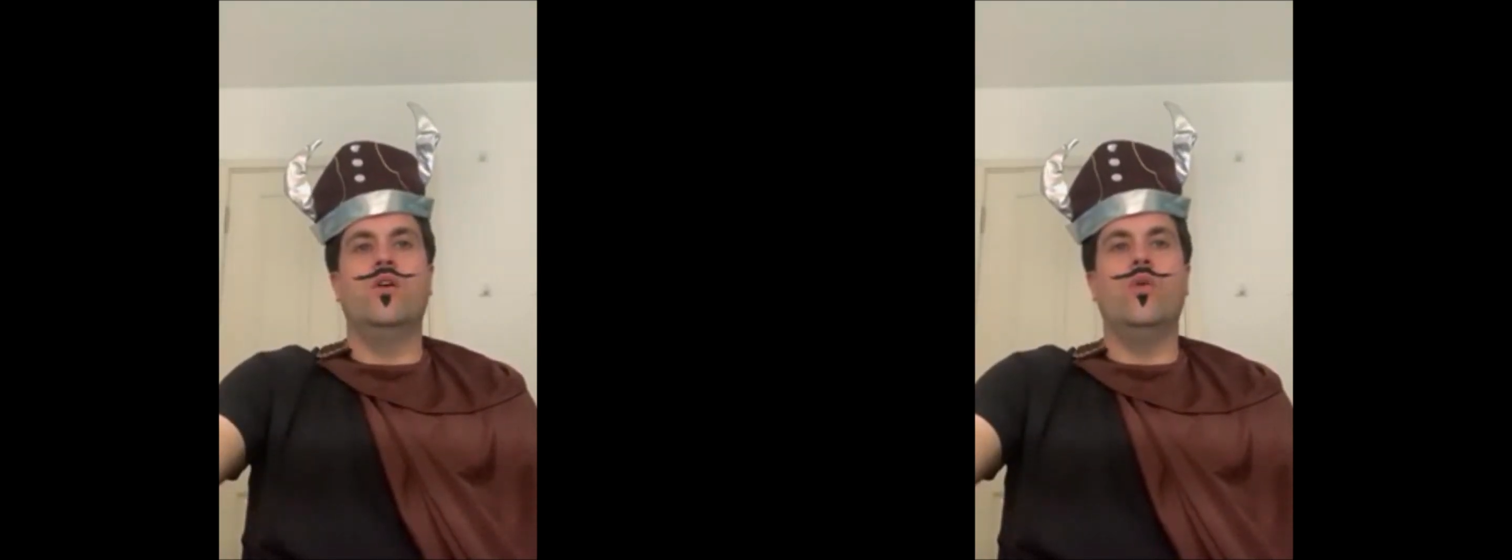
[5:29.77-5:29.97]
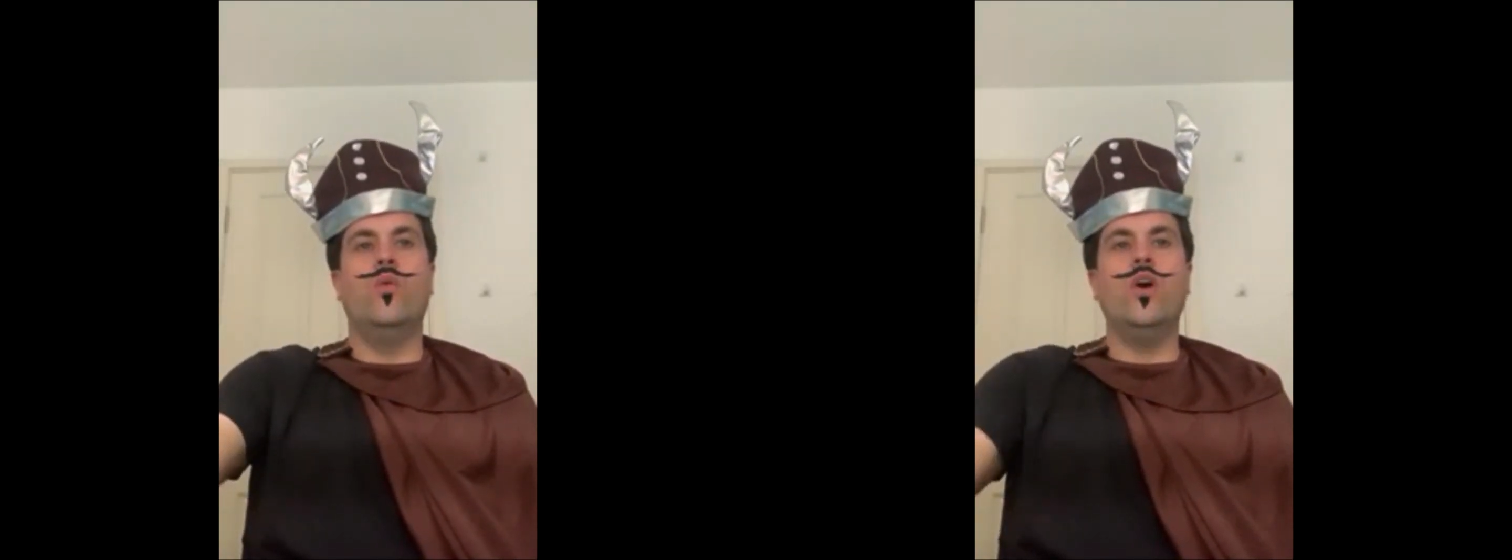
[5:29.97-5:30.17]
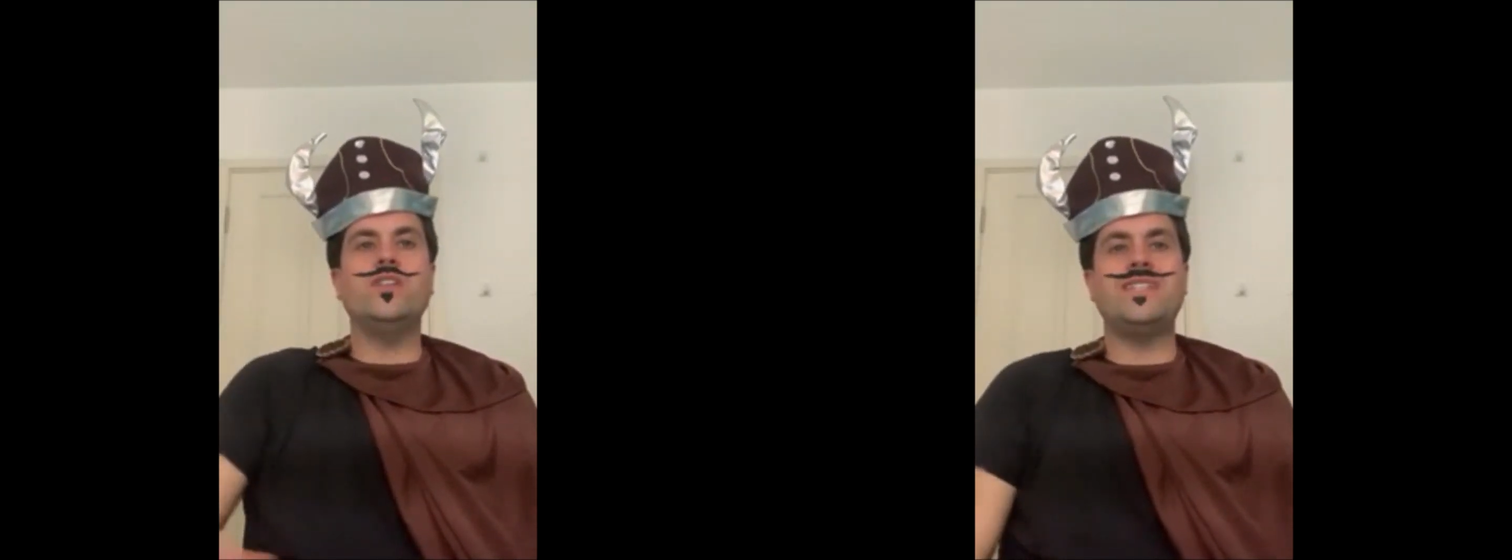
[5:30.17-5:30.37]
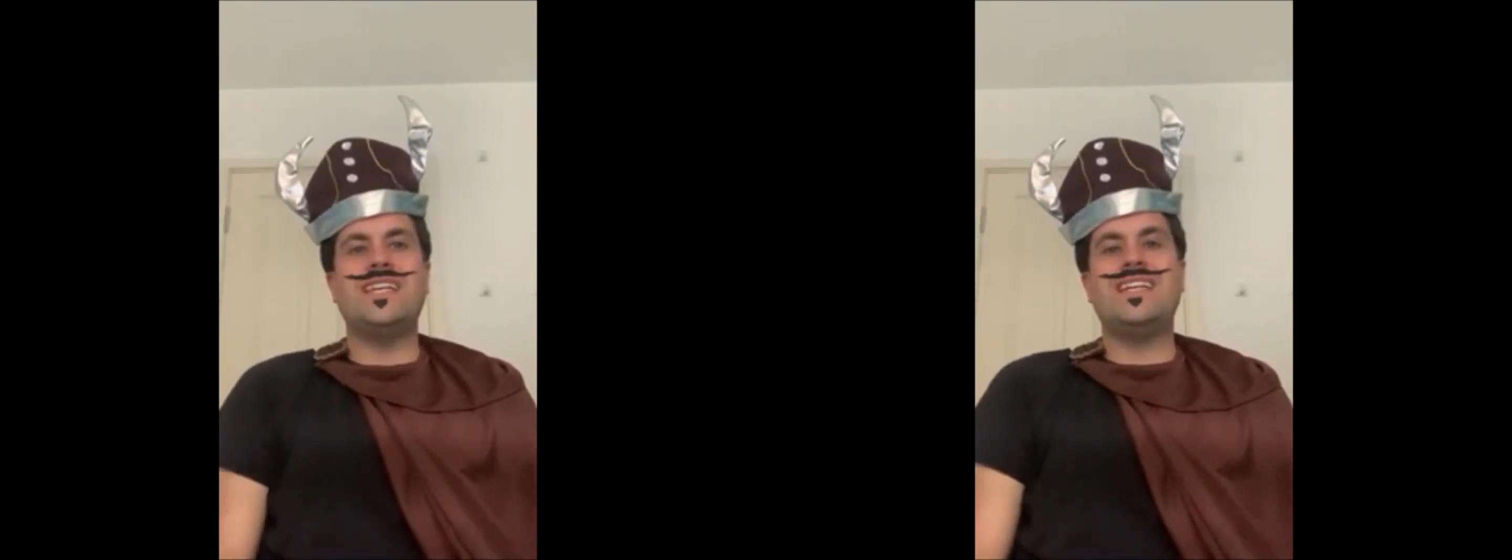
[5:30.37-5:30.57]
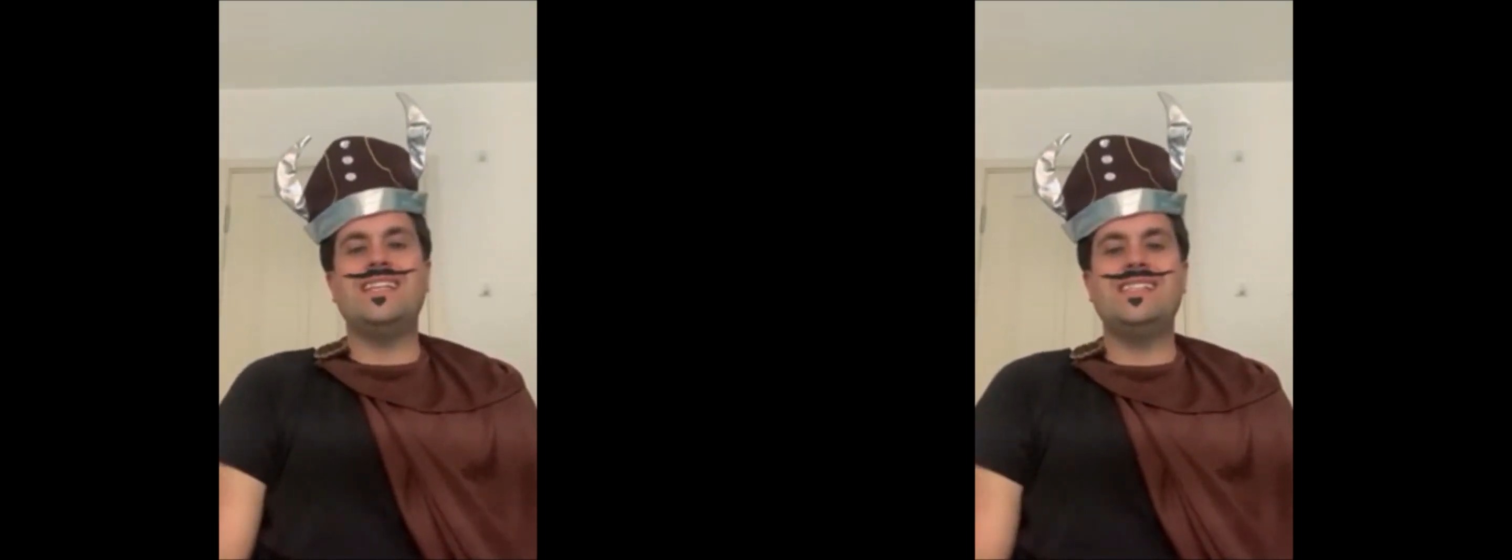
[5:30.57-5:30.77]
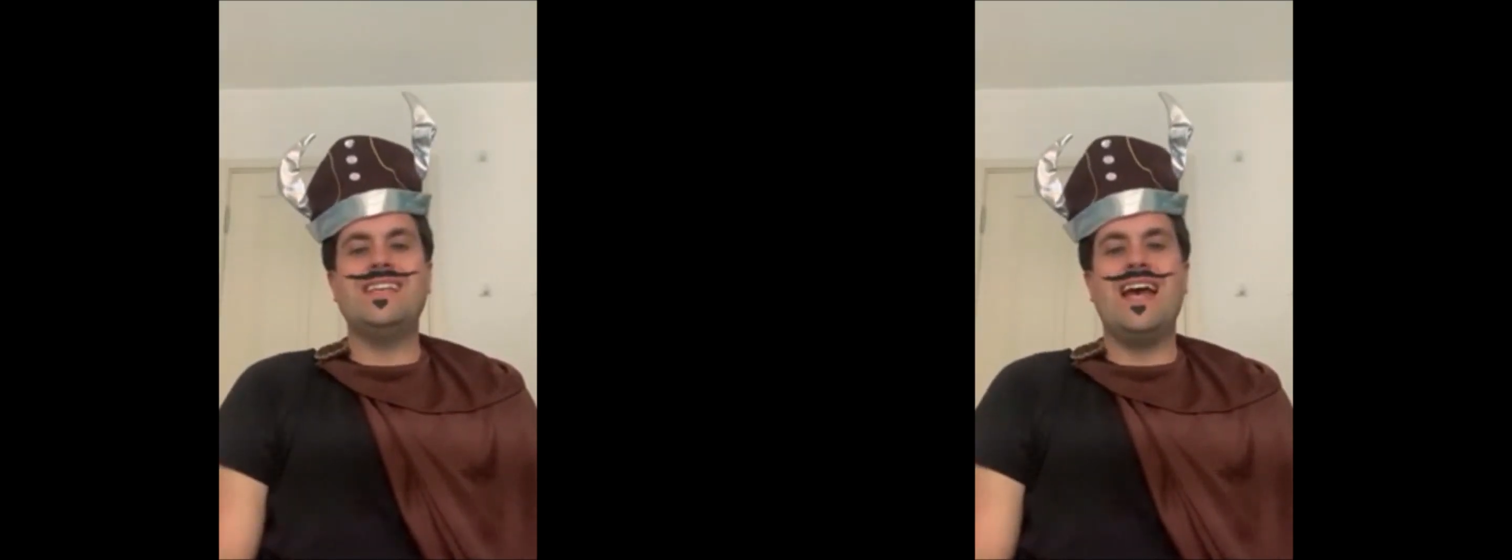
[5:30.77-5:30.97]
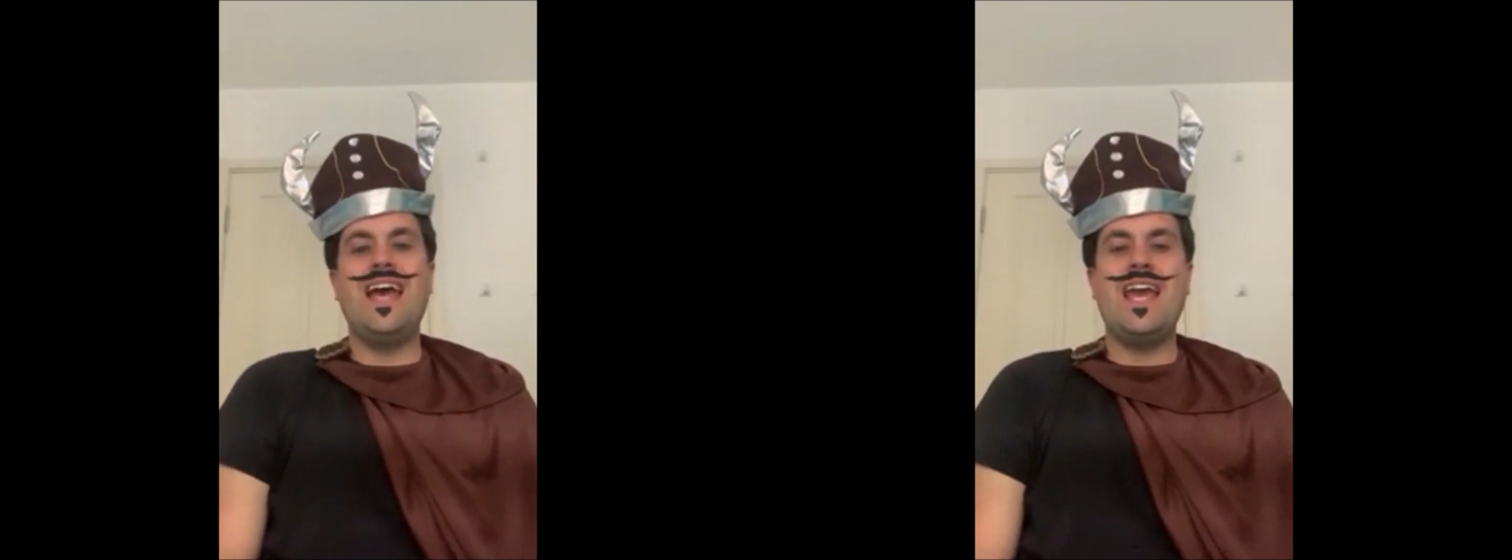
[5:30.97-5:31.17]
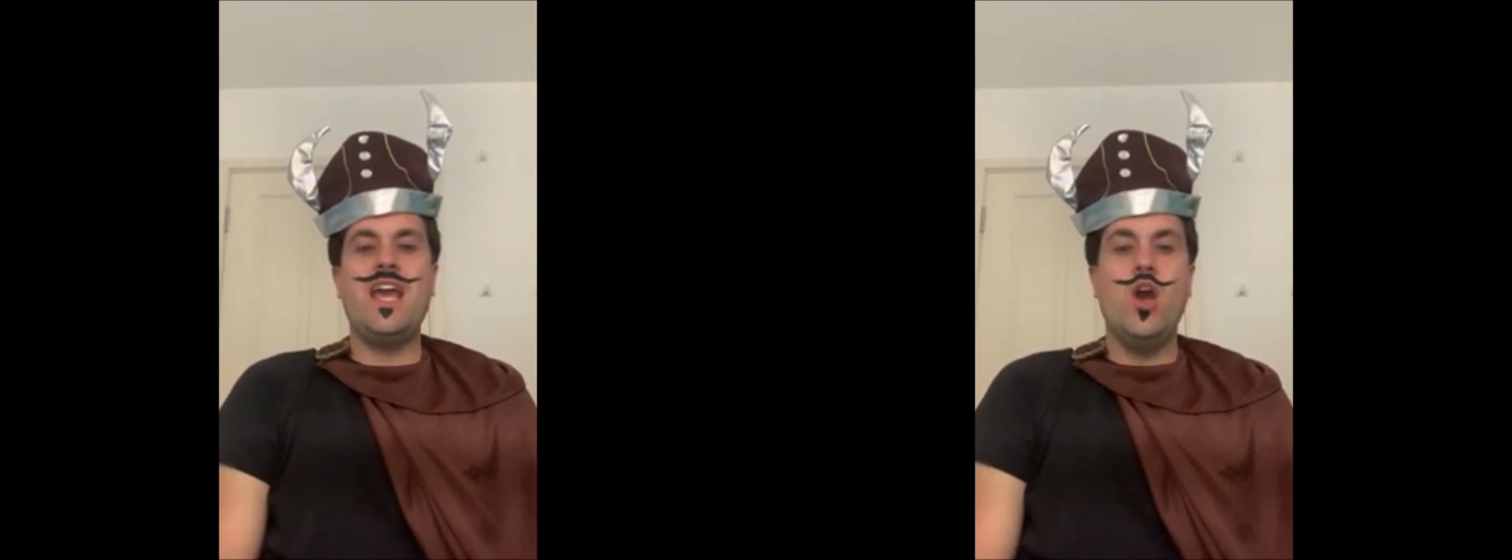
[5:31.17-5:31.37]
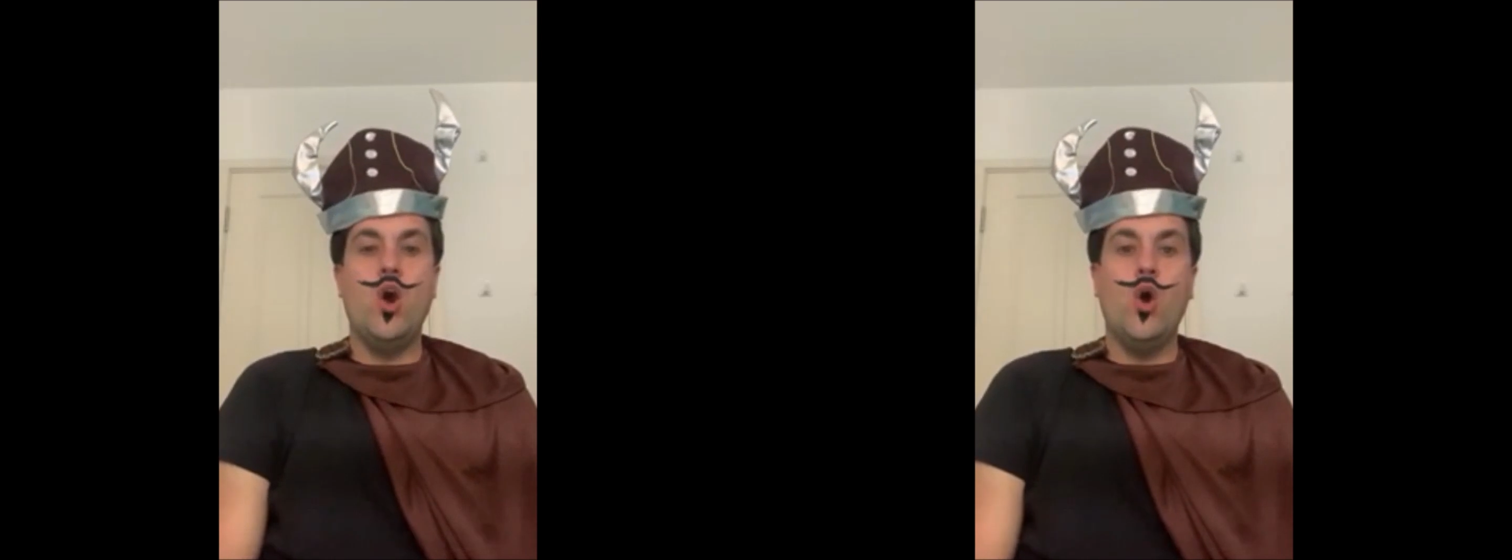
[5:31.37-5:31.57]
What is a